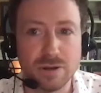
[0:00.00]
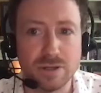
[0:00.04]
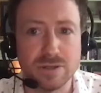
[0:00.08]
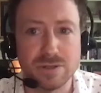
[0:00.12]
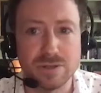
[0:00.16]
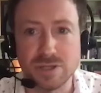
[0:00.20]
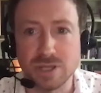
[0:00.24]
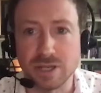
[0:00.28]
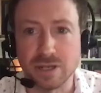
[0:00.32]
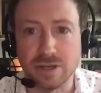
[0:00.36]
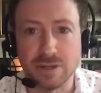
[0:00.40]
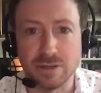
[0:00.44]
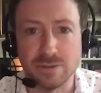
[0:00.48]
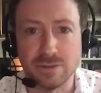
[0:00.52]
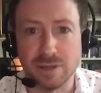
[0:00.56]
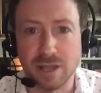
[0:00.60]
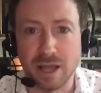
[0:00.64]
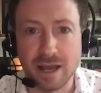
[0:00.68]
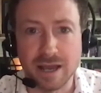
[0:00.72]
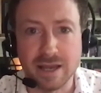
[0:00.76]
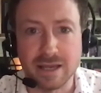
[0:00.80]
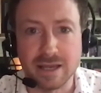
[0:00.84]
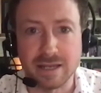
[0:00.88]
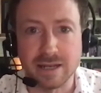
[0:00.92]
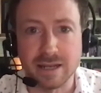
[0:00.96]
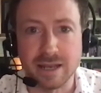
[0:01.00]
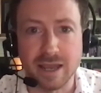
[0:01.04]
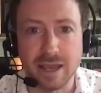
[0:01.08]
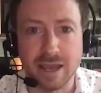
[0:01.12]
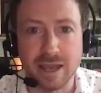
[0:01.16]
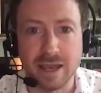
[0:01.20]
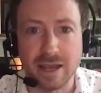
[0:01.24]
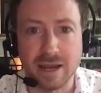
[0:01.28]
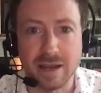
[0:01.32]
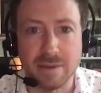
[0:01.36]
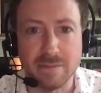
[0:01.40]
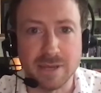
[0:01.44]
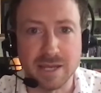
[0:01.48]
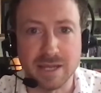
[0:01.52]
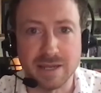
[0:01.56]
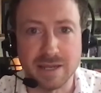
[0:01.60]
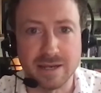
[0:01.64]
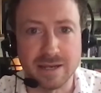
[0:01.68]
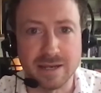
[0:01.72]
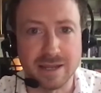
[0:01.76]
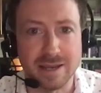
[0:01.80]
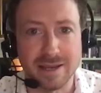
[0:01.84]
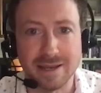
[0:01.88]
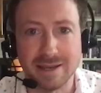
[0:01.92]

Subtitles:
using a new light, and I mean,